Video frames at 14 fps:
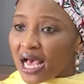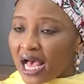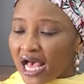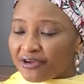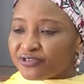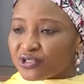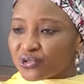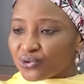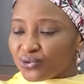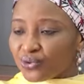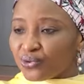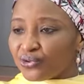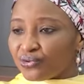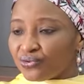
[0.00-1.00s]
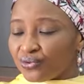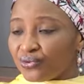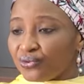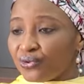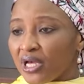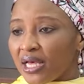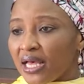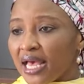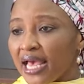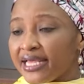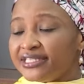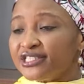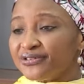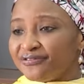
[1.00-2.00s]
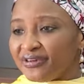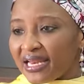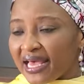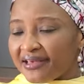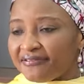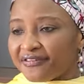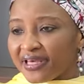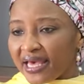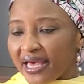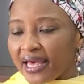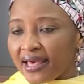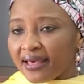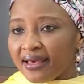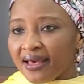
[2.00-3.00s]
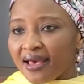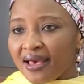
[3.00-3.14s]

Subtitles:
have to go through end of life care.